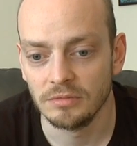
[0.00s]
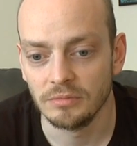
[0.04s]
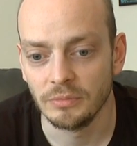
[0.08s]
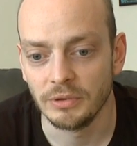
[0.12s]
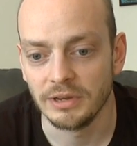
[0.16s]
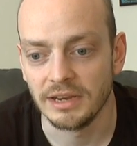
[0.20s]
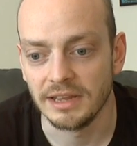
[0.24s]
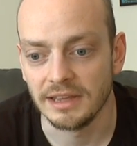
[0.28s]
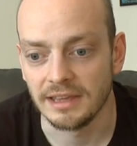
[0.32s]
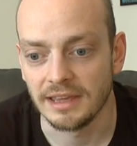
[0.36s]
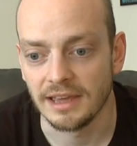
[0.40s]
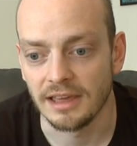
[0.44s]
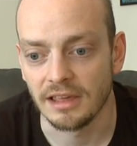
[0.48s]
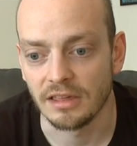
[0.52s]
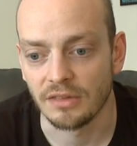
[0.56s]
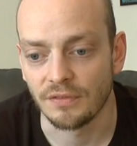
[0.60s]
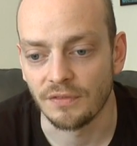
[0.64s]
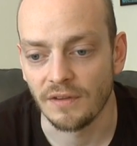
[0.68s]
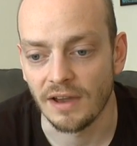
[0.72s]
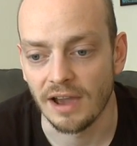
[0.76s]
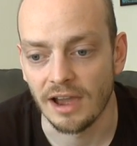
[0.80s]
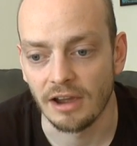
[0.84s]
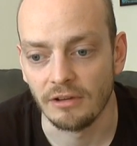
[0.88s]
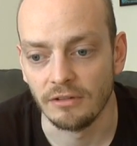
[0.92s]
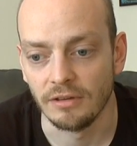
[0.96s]
We didn't get as
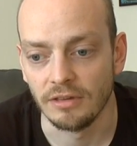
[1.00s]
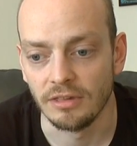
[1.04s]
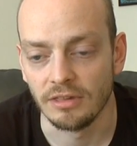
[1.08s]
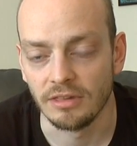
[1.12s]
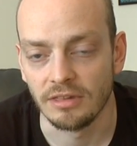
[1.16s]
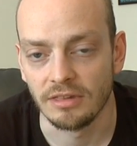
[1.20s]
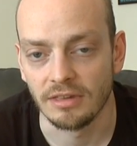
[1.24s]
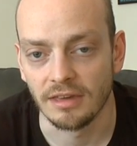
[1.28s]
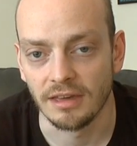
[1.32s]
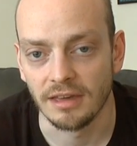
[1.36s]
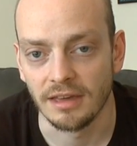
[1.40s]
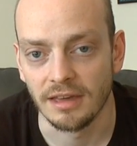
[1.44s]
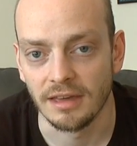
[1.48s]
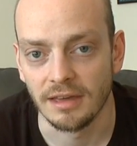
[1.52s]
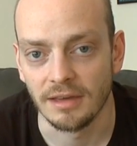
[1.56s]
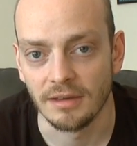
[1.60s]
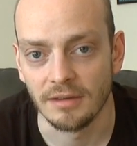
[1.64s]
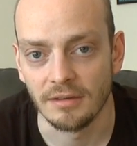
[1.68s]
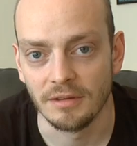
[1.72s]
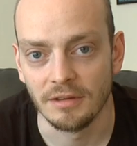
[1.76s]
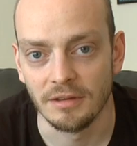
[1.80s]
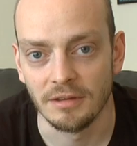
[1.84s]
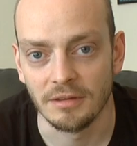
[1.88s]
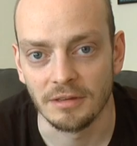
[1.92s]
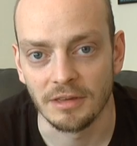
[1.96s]
far as
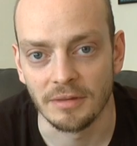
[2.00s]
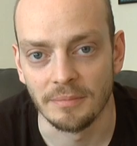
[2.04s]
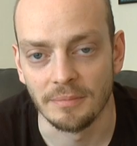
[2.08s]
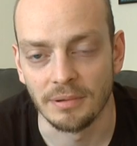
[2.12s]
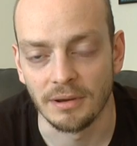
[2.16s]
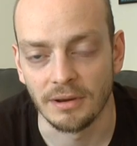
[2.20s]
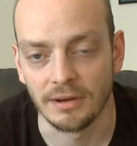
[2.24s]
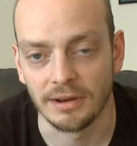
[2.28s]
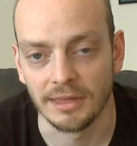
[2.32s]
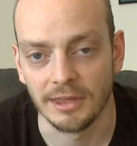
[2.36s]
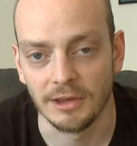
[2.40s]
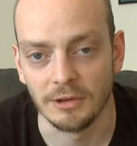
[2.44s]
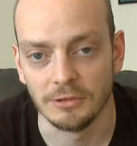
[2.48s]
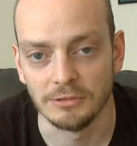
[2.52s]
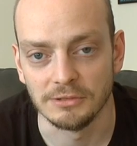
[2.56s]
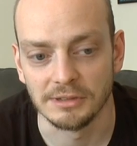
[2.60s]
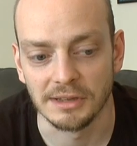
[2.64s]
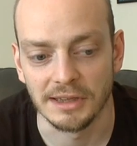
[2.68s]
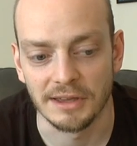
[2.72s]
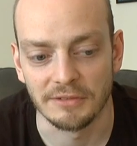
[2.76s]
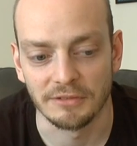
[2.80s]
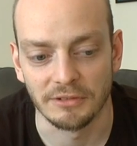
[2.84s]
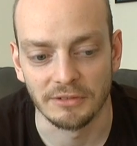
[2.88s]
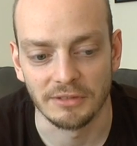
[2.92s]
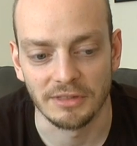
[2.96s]
compiling it all
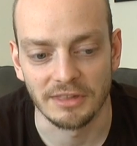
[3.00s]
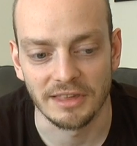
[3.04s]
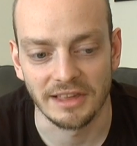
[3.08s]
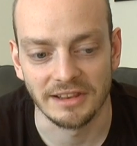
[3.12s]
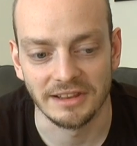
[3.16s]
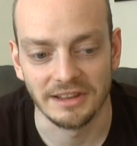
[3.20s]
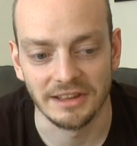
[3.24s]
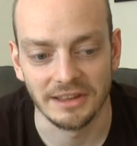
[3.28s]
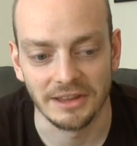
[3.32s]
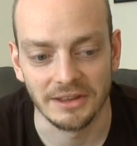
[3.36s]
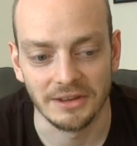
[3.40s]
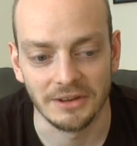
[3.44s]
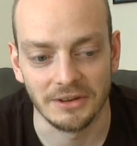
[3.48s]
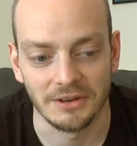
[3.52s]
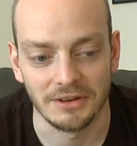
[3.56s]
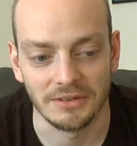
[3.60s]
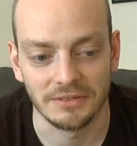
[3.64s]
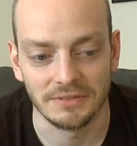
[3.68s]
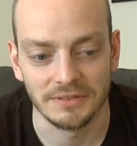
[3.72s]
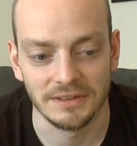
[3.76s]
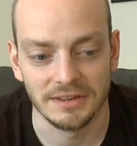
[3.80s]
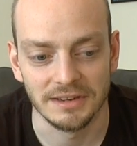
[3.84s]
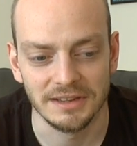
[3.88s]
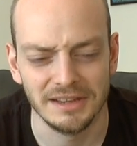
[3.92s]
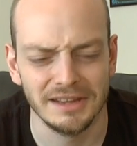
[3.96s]
together and sending it
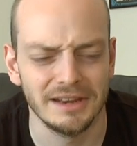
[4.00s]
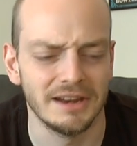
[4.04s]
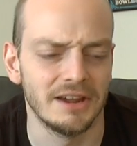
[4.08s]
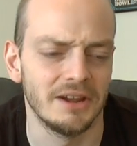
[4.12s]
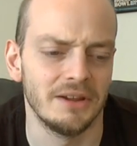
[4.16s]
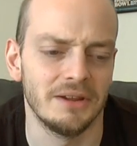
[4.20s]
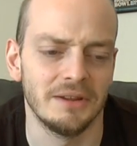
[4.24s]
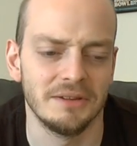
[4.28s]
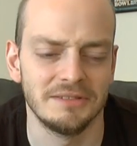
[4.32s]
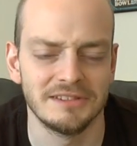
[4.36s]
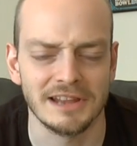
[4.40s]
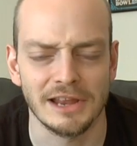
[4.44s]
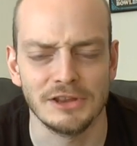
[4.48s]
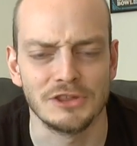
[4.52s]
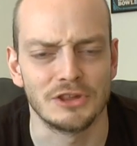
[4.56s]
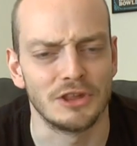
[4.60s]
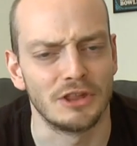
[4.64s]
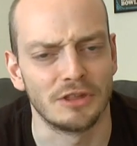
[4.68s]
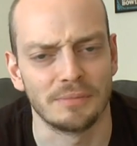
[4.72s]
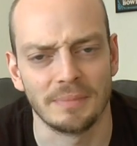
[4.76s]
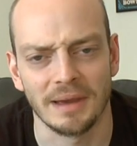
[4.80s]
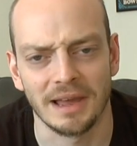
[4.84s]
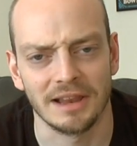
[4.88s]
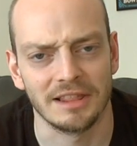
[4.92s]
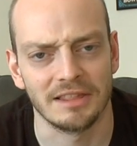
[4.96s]
off. Attention
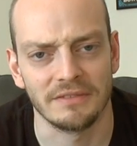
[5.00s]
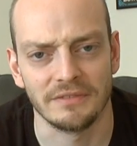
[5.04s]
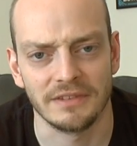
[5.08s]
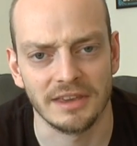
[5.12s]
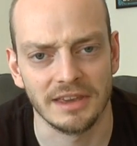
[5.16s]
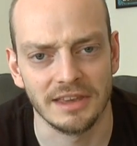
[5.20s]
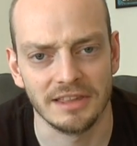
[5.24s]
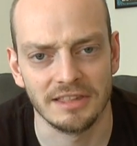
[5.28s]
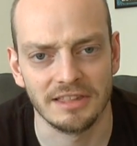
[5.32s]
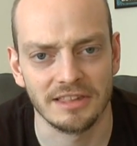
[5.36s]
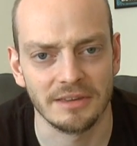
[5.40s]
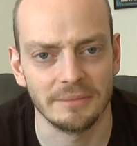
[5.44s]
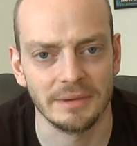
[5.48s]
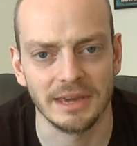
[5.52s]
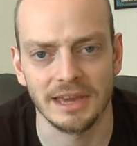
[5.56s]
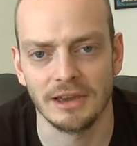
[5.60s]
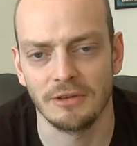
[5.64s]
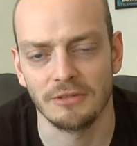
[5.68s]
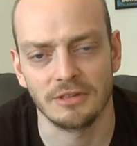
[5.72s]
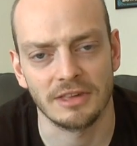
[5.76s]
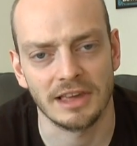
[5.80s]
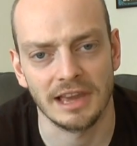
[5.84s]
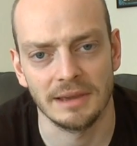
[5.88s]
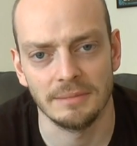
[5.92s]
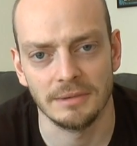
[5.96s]
spans of kids, something
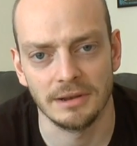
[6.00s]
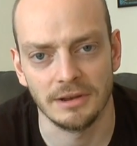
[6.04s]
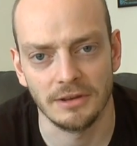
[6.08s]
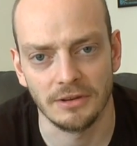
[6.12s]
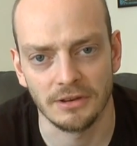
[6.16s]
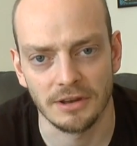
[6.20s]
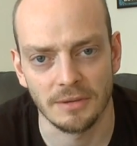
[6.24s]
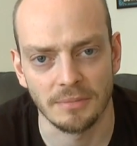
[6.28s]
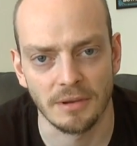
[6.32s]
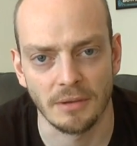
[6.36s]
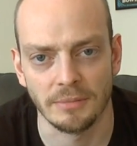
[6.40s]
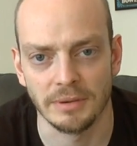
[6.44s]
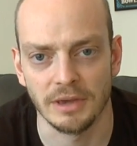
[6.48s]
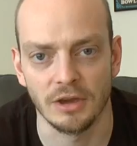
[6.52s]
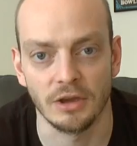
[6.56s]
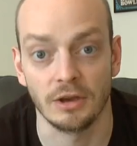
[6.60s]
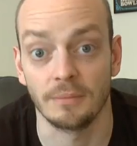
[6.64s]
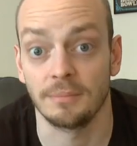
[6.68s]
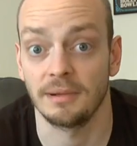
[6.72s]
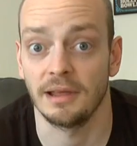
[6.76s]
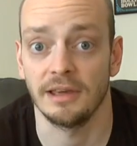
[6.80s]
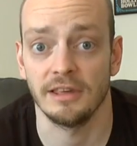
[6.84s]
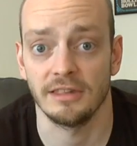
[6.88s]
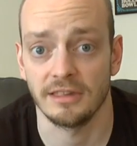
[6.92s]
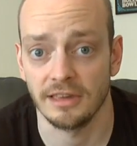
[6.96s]
else came along. I probably got a
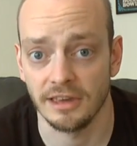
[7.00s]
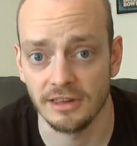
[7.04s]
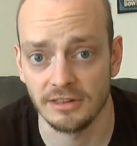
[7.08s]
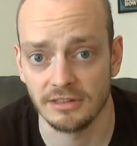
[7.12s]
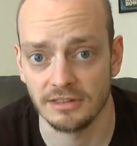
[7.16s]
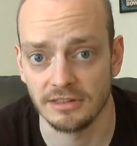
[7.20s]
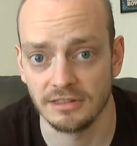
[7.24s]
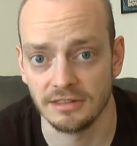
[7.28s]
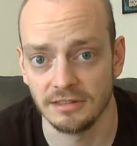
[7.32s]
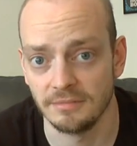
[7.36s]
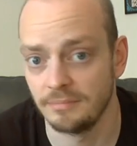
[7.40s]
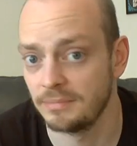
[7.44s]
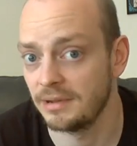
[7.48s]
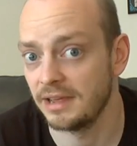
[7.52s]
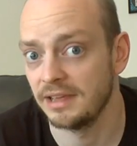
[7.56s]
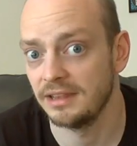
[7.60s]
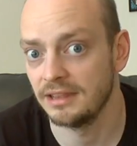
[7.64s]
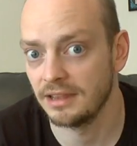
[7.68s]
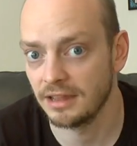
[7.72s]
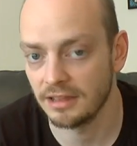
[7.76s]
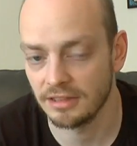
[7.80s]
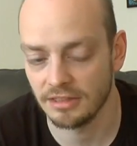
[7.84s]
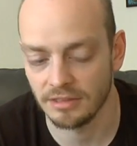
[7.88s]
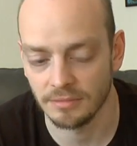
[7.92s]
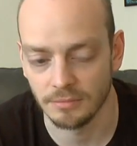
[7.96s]
PlayStation and played
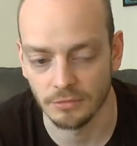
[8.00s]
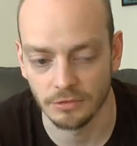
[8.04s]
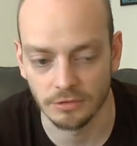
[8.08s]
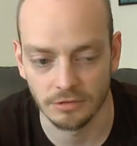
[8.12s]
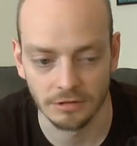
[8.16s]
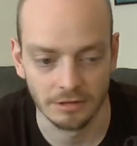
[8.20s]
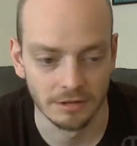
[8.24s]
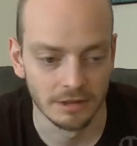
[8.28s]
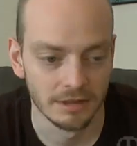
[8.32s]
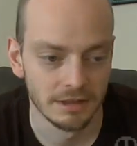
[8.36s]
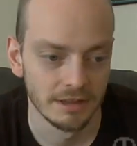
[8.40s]
that some more.